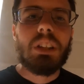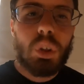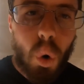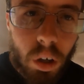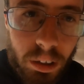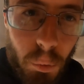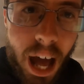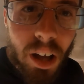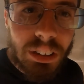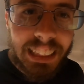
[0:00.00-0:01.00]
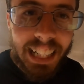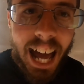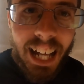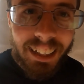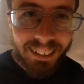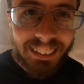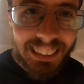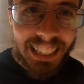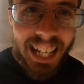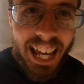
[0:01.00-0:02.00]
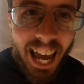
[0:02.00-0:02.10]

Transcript: Tauren Wells, and others.